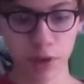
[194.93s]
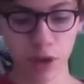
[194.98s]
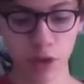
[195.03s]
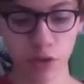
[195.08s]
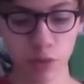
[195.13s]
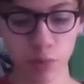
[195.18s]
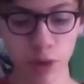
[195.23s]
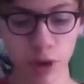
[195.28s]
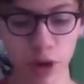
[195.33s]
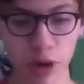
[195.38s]

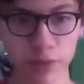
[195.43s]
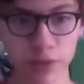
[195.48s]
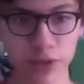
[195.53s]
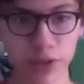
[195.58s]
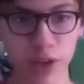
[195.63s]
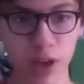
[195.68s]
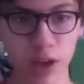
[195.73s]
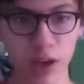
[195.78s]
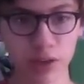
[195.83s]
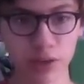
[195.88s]
new pair of
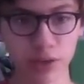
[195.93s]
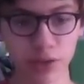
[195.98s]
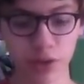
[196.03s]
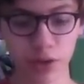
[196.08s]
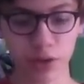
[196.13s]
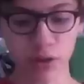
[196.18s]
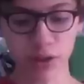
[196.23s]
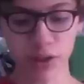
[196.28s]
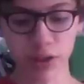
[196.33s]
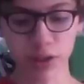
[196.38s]
socks
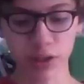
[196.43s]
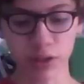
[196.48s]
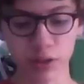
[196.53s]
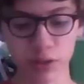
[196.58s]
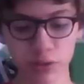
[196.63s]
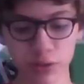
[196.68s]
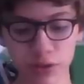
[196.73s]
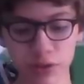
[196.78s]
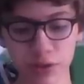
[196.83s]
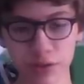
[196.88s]
on the
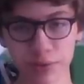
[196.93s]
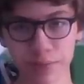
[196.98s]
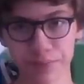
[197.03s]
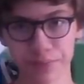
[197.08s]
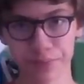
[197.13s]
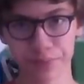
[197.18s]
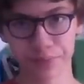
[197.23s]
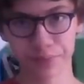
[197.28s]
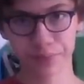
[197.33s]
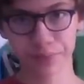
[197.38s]
needles,
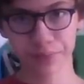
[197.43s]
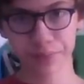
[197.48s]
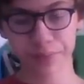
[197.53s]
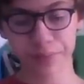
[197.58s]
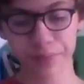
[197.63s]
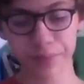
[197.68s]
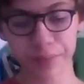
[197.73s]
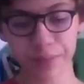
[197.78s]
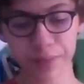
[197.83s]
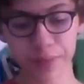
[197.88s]

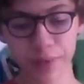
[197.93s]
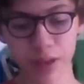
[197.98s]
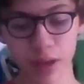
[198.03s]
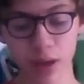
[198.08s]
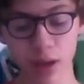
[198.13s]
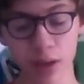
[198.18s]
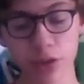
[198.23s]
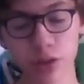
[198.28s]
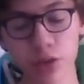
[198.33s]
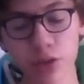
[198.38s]

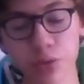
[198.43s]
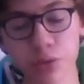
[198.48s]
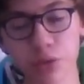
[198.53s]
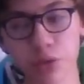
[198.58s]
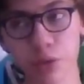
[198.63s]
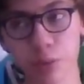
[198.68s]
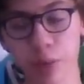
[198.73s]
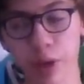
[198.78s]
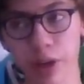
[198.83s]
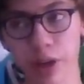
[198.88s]
2
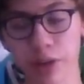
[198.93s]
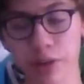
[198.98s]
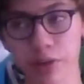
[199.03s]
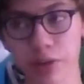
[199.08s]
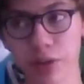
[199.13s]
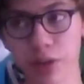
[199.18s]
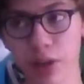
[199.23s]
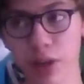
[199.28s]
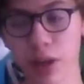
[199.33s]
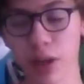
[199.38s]
new
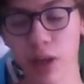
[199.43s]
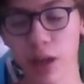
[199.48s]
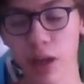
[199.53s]
pairs.